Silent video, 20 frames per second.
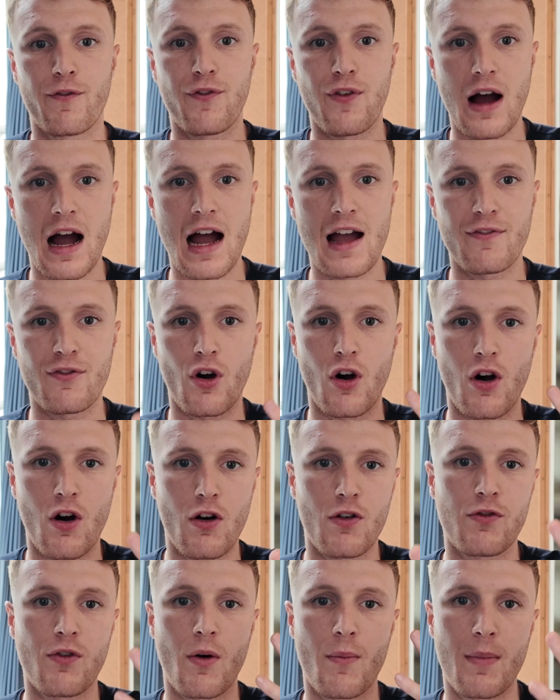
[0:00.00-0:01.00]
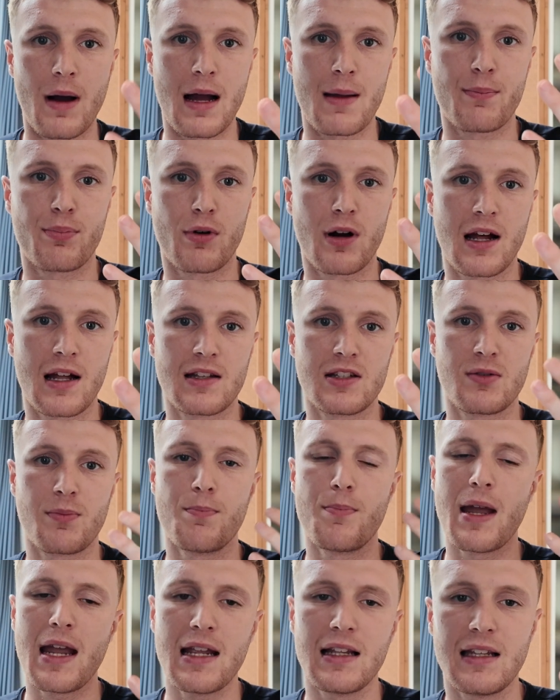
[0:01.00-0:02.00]
5 of my brands,
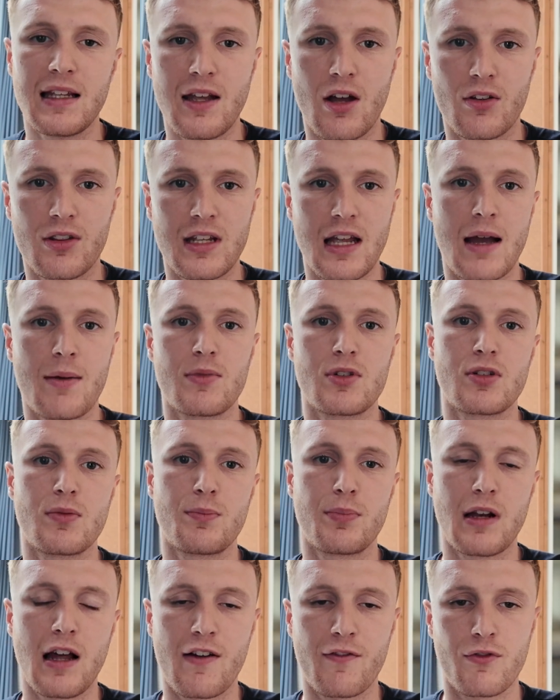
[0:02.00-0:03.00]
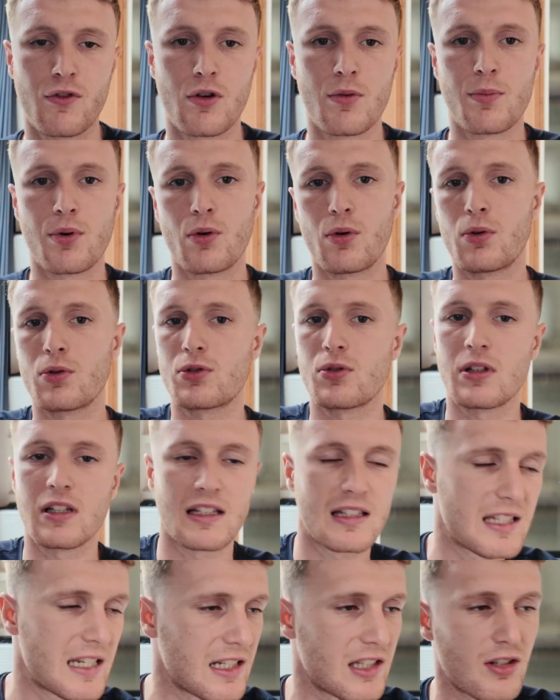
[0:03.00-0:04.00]
mainly on the Amazon platform, but also
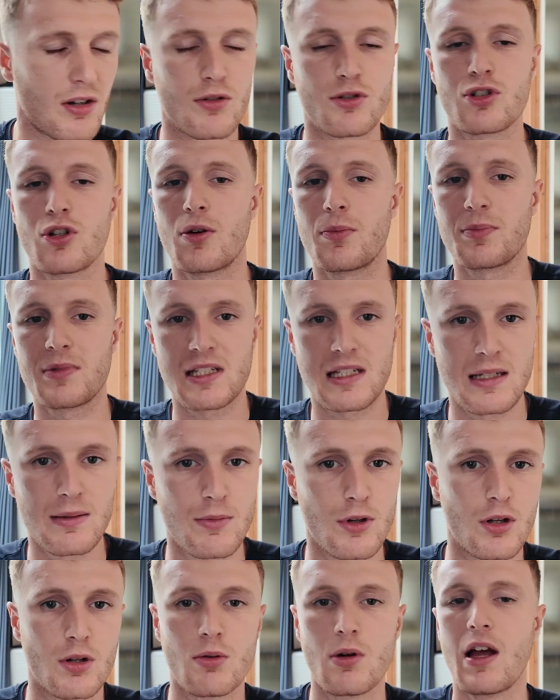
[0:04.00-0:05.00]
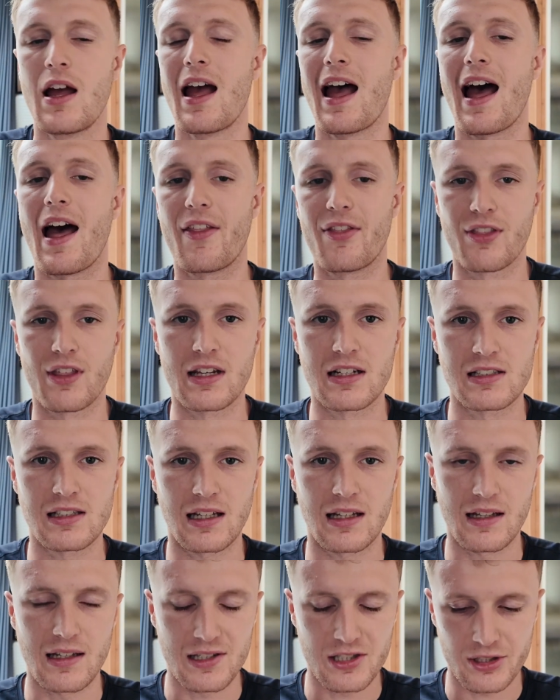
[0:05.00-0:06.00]
like TikTok Shop, Temu, and things
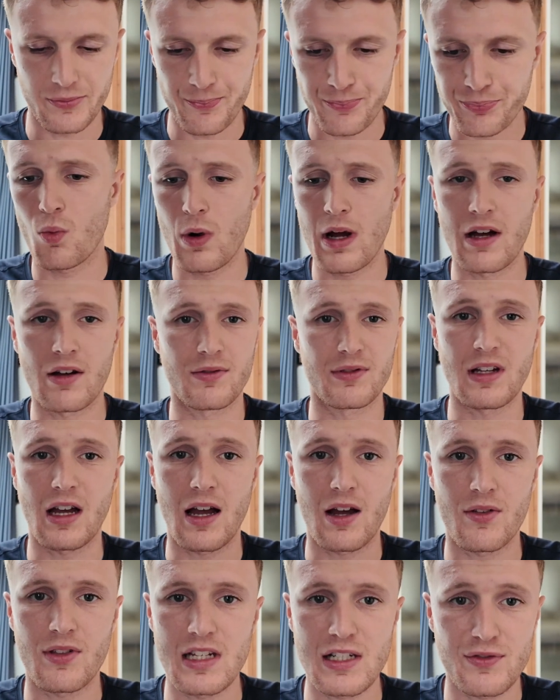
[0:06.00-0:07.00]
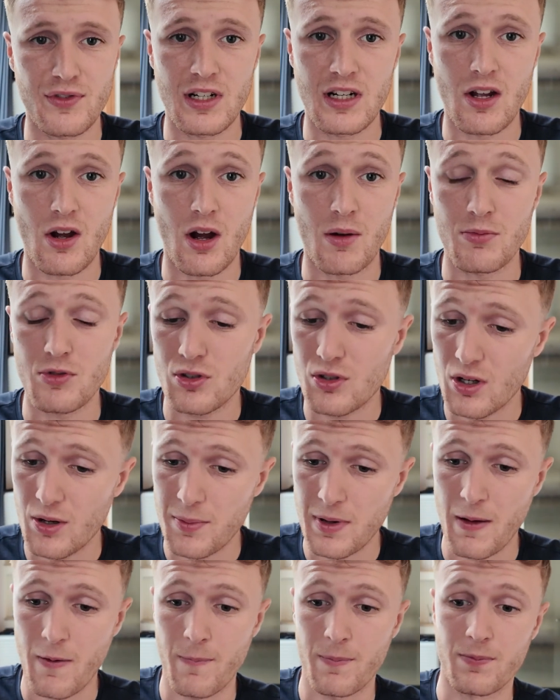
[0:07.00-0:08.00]
like this. Well, now this video, I'm just going
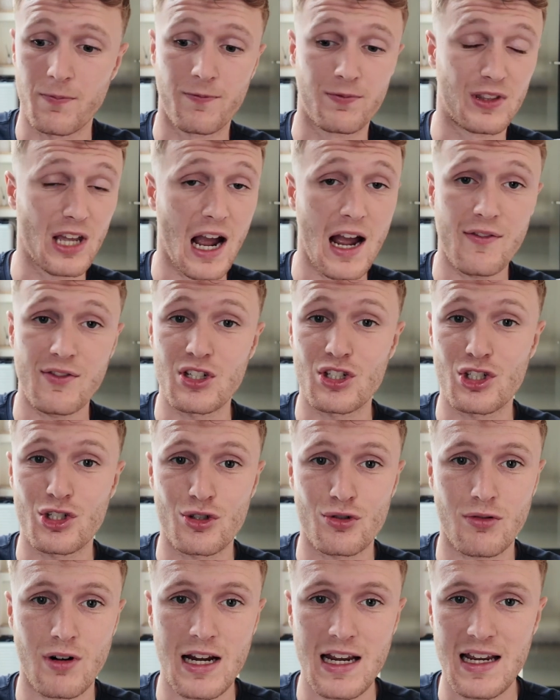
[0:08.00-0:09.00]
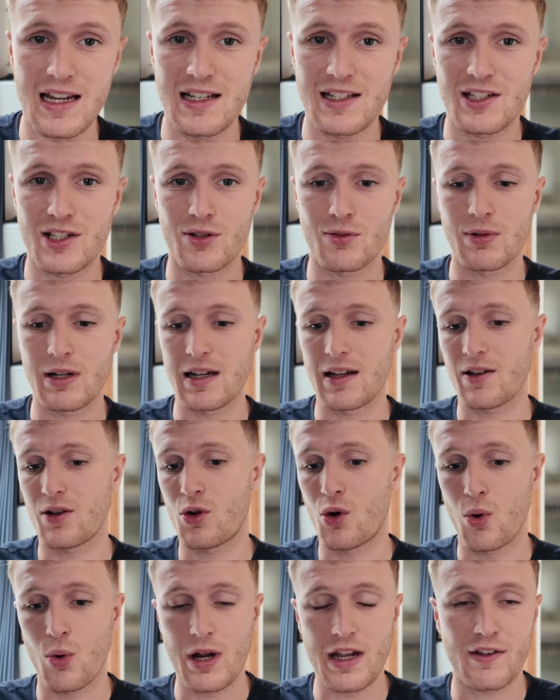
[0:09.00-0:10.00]
to be diving straight into it,
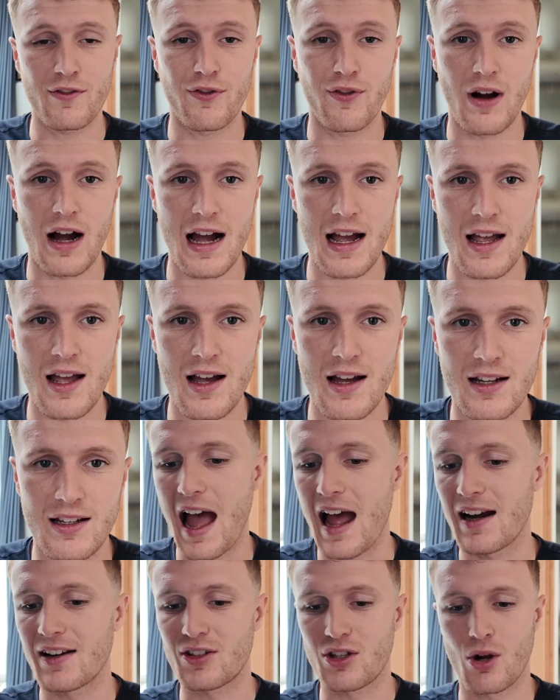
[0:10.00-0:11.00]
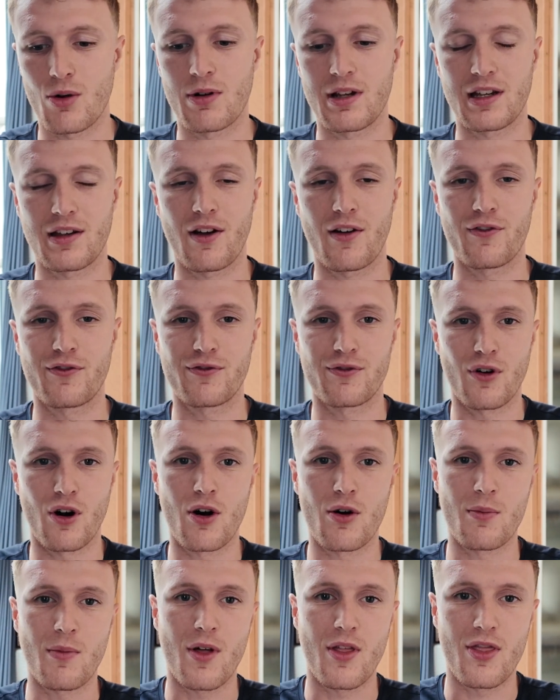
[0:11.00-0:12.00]
quick fire, and going
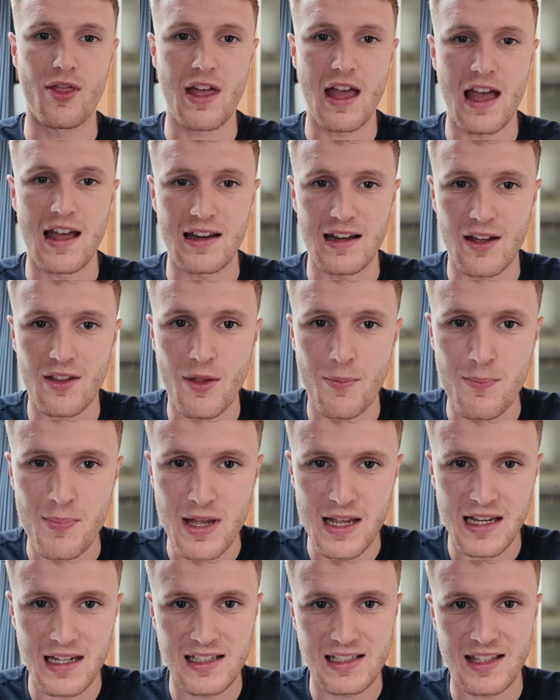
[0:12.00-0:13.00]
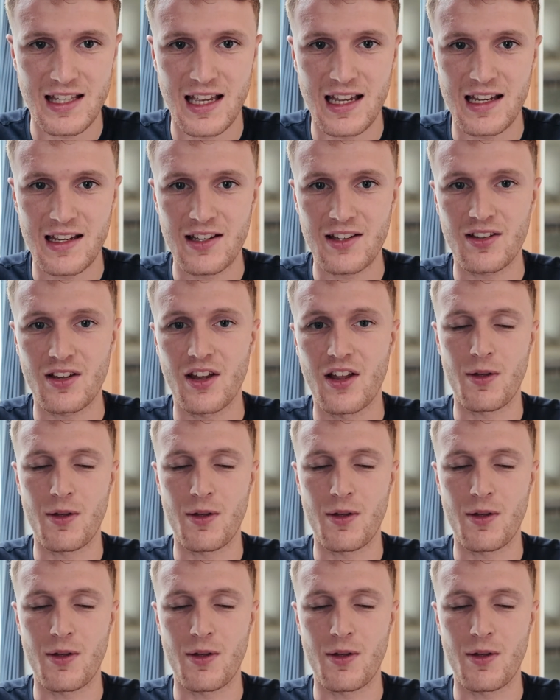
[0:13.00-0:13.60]
from there. Now, the biggest thing